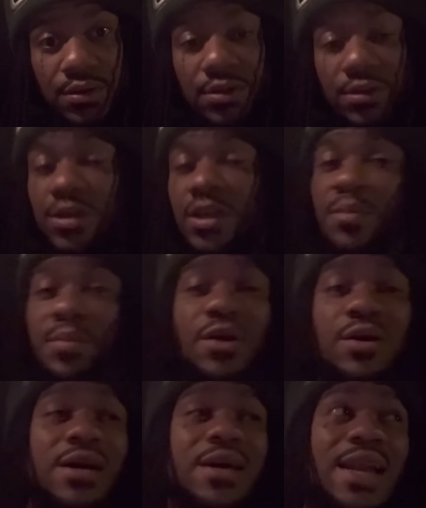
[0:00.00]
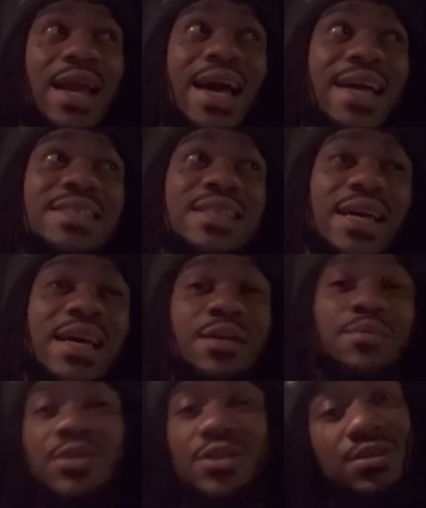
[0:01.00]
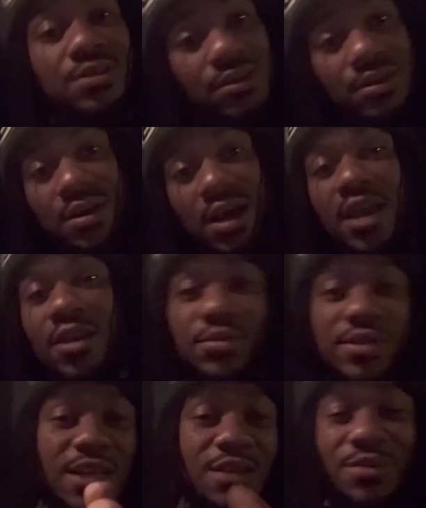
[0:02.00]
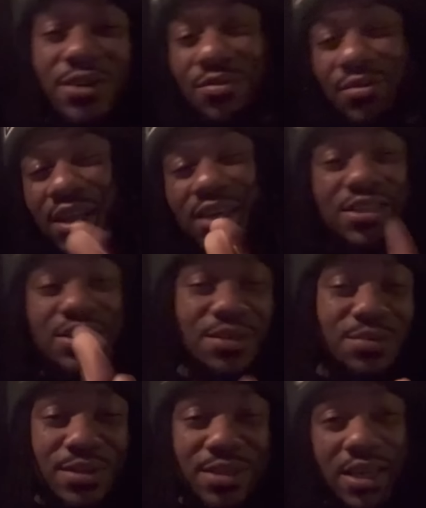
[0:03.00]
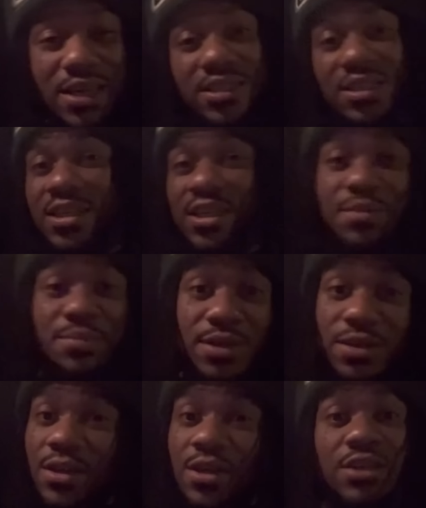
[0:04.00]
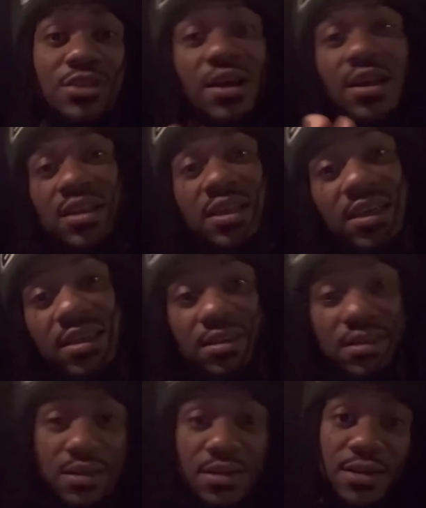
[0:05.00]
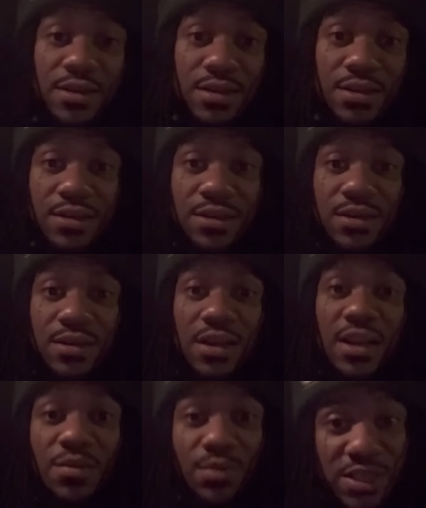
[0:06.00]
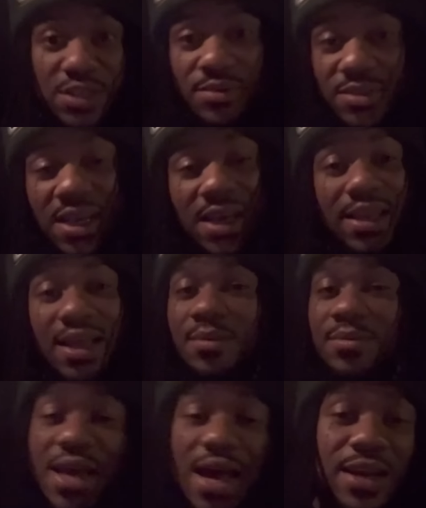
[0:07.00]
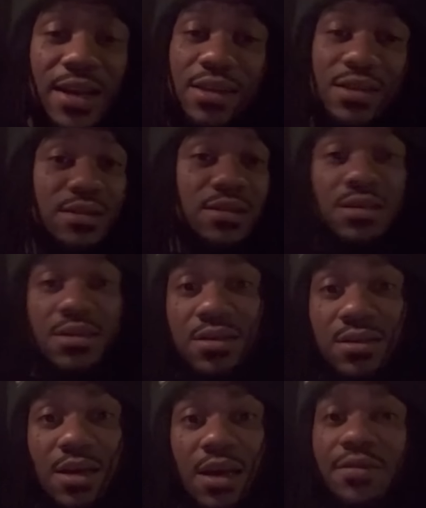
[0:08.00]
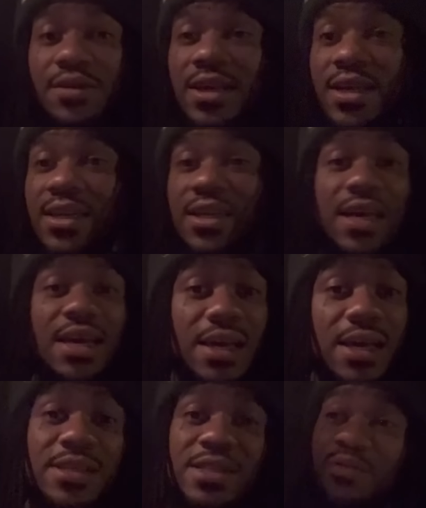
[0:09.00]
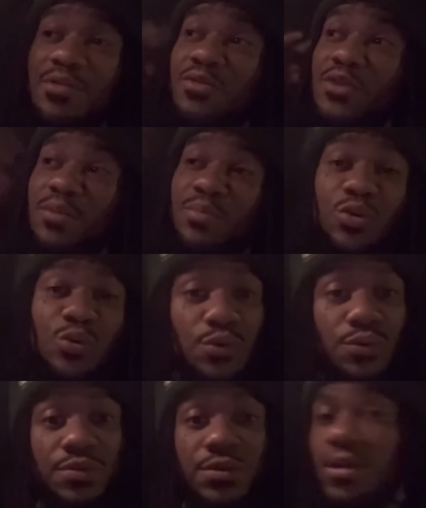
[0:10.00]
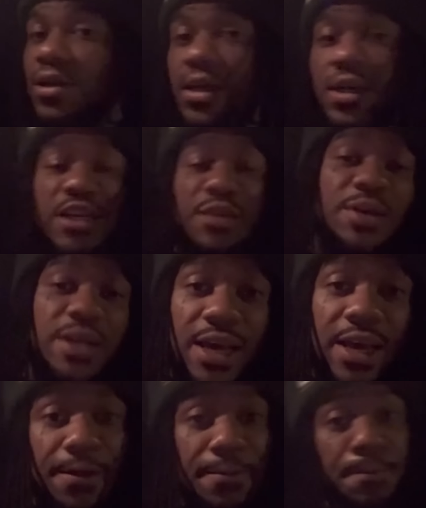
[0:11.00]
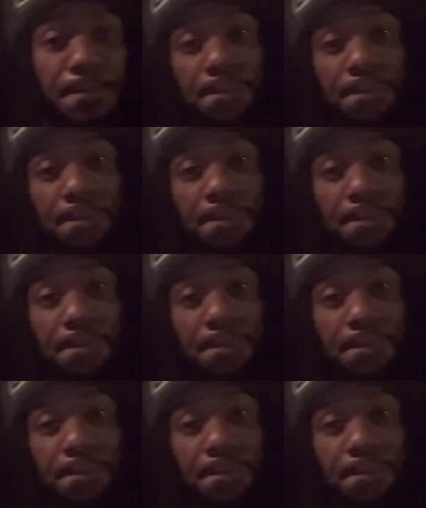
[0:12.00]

She could be on her last leg with you. Ain't no telling where the relationship was at. She could have been trying to leave you. And that's what she was saying, like, I'm tired of this. I'm finna get the kids and we finna move. It could have been that.